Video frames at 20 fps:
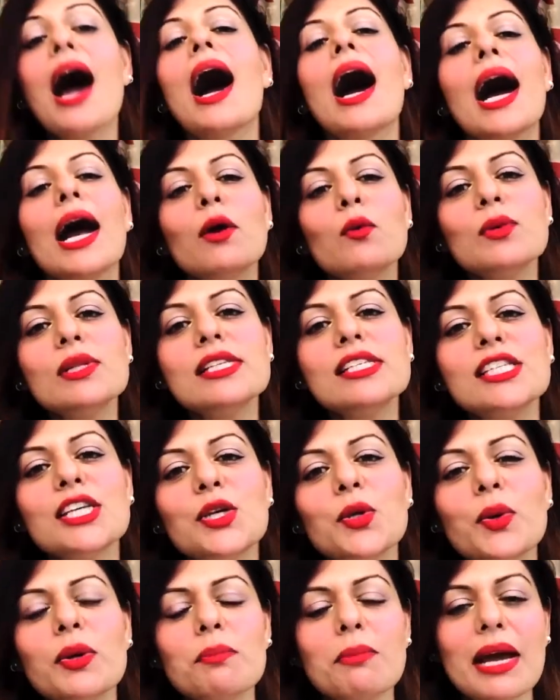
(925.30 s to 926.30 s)
I will see
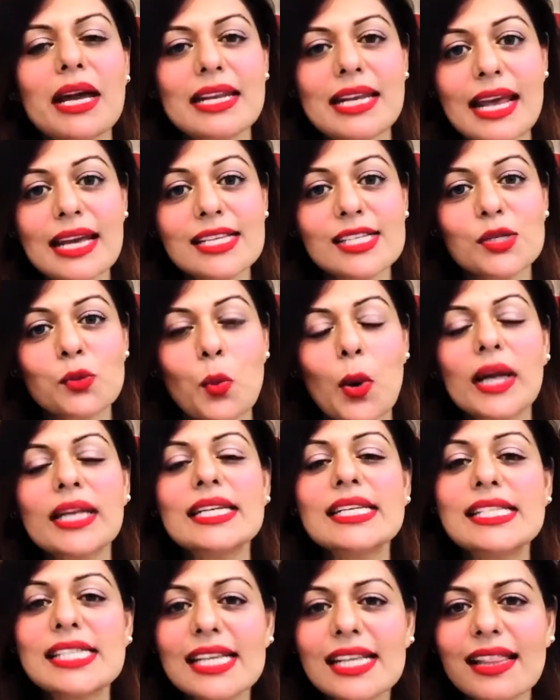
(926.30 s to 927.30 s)
you in my next
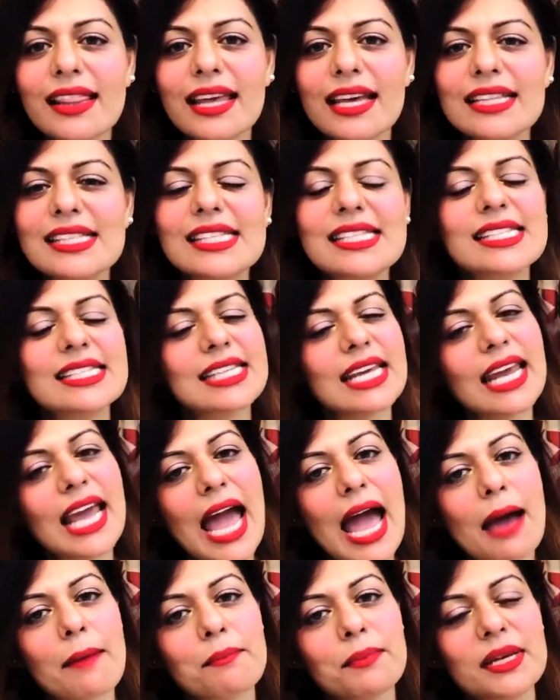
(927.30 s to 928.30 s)
one. Till then, stay
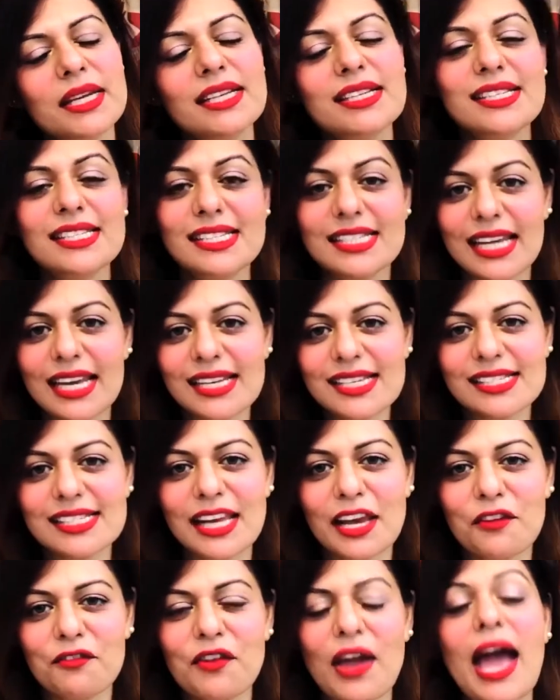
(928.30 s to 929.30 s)
happy, stay
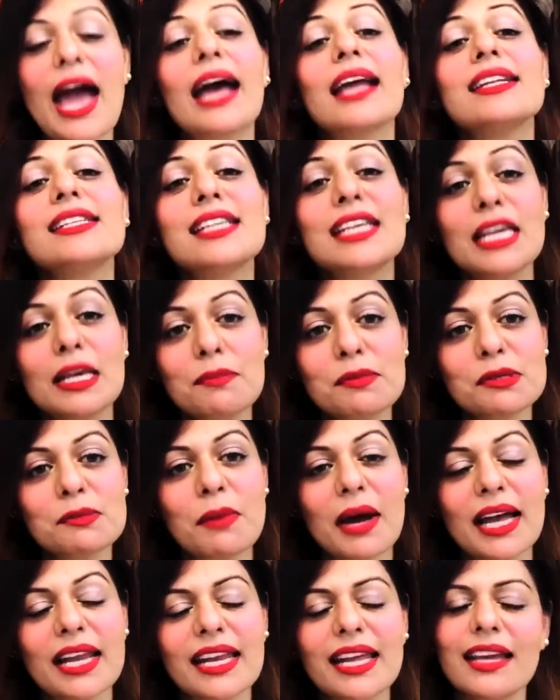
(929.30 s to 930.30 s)
safe, and keep
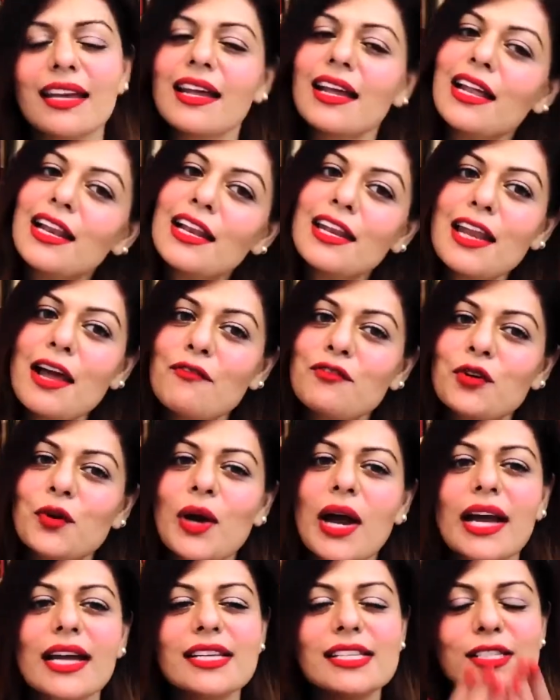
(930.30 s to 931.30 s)
smiling. Love you
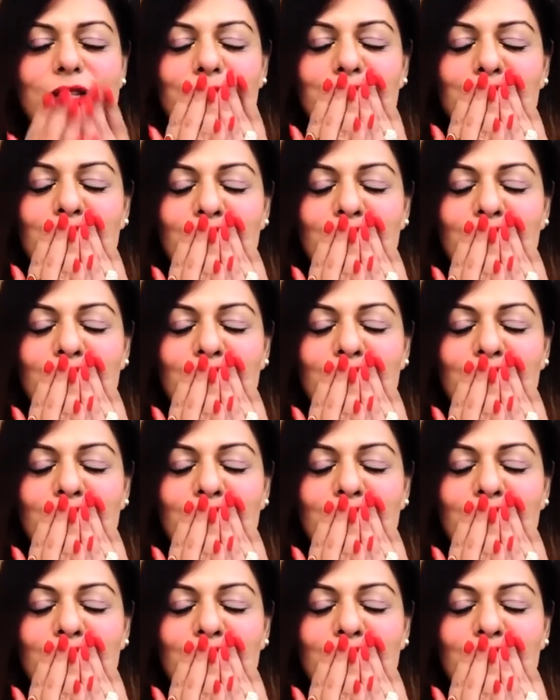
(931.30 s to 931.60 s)
guys.